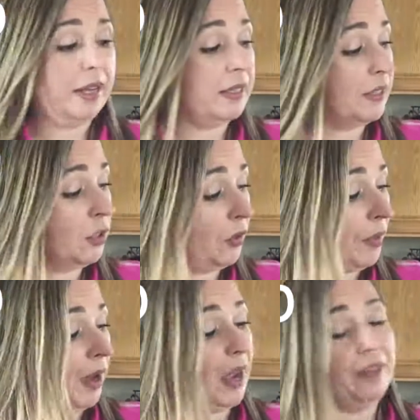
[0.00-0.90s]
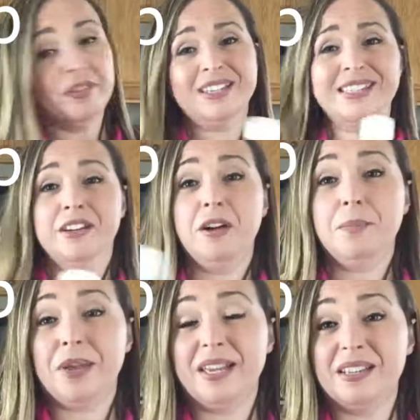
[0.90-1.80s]
guys, so agave syrup
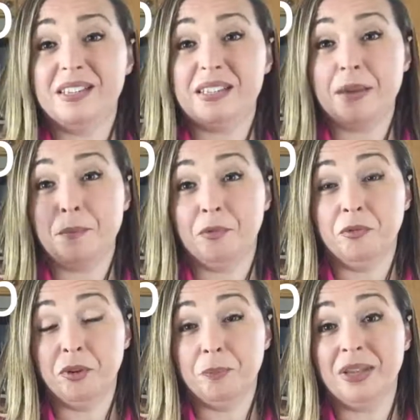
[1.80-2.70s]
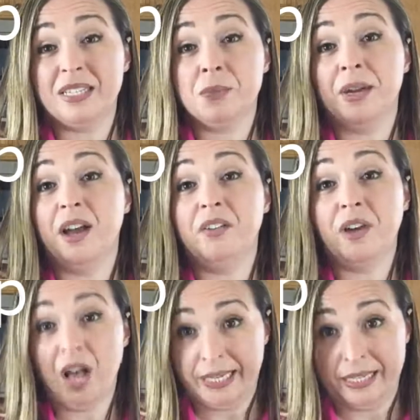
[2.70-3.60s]
is in replacement of
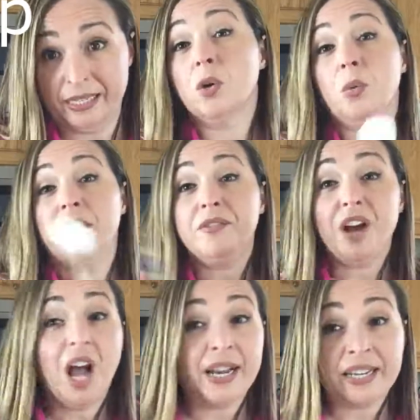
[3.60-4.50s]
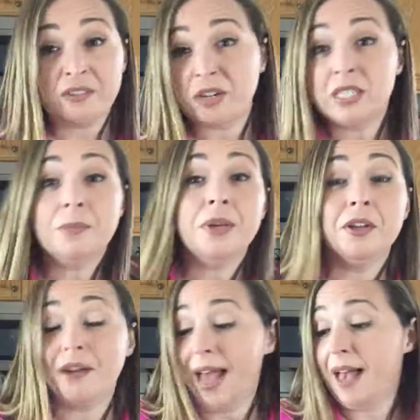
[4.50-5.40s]
honey. So whatever honey recipe you
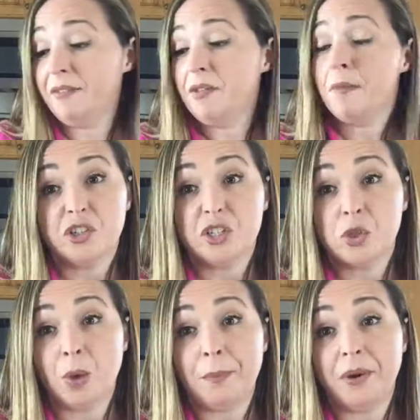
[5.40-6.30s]
have, just swap